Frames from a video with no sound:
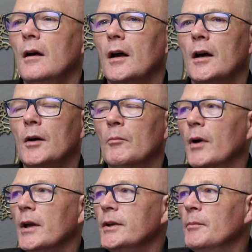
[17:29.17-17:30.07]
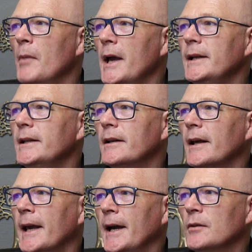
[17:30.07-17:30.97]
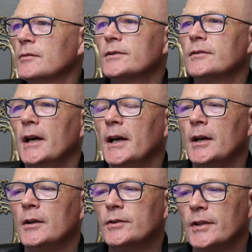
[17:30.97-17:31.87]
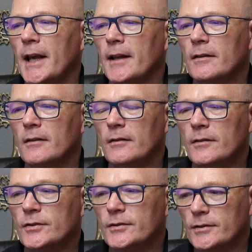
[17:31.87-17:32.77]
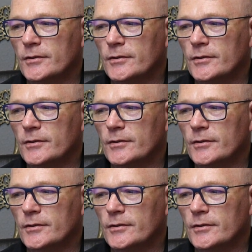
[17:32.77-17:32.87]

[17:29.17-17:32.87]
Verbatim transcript: um, you may need an account uh, to get to,